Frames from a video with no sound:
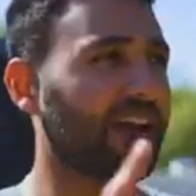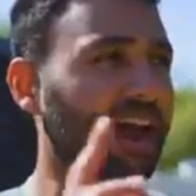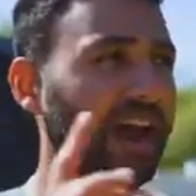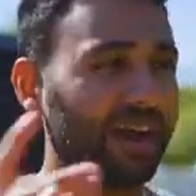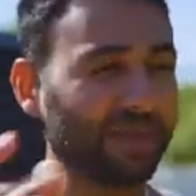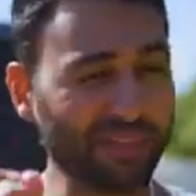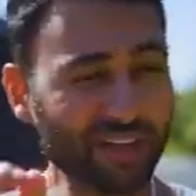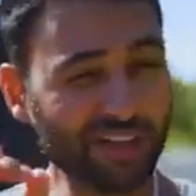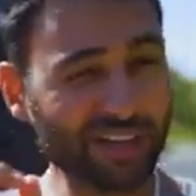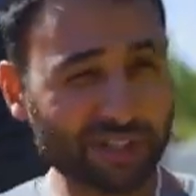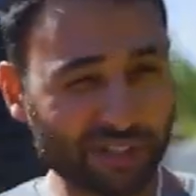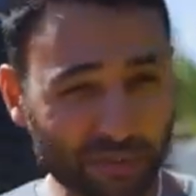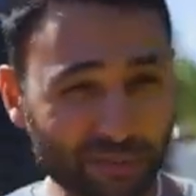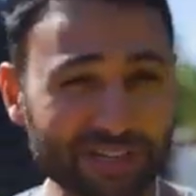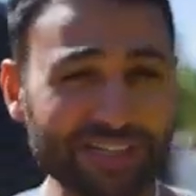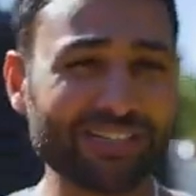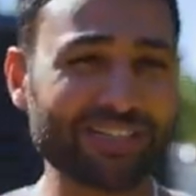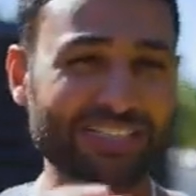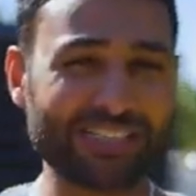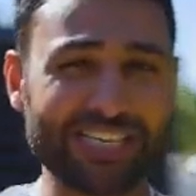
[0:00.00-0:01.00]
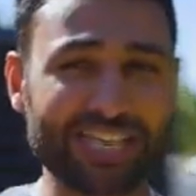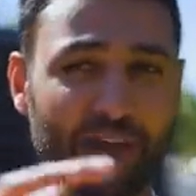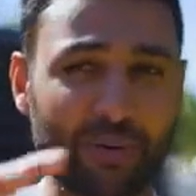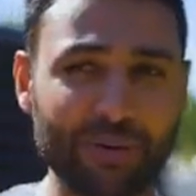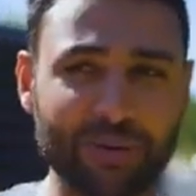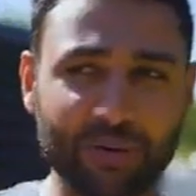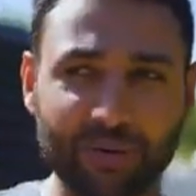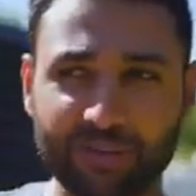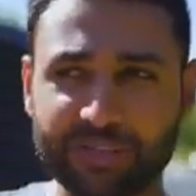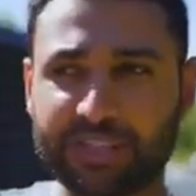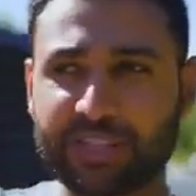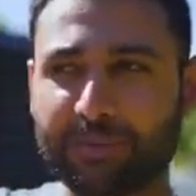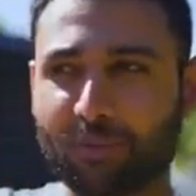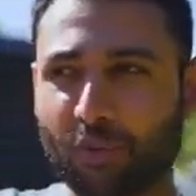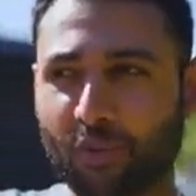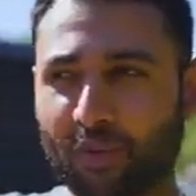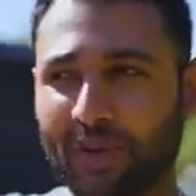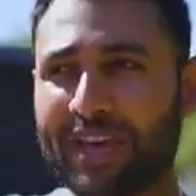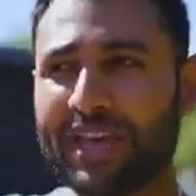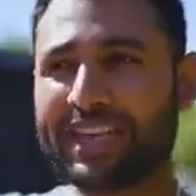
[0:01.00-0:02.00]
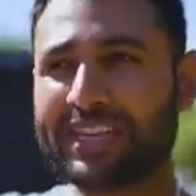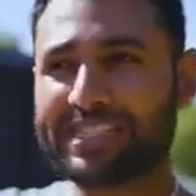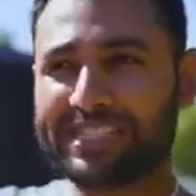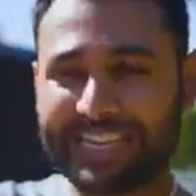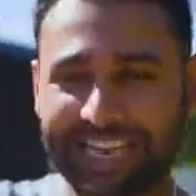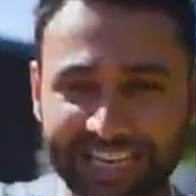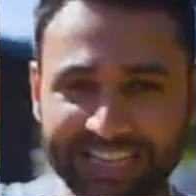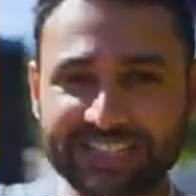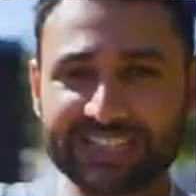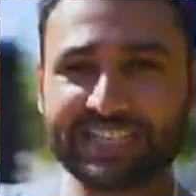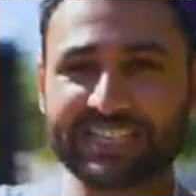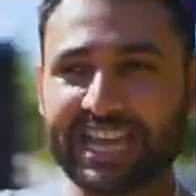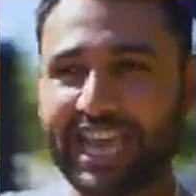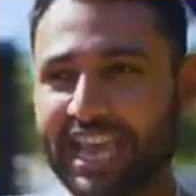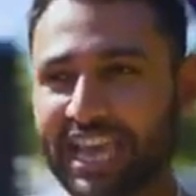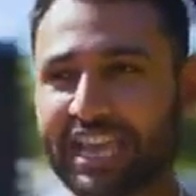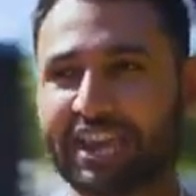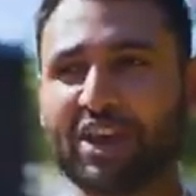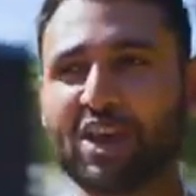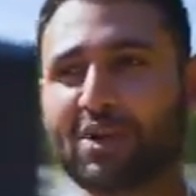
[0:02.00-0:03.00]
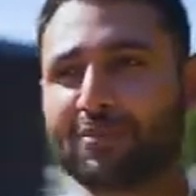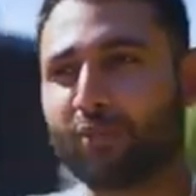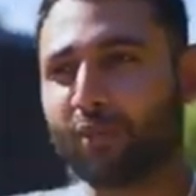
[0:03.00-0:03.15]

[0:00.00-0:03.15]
I think I do need to see how it looks in the more day-to-day,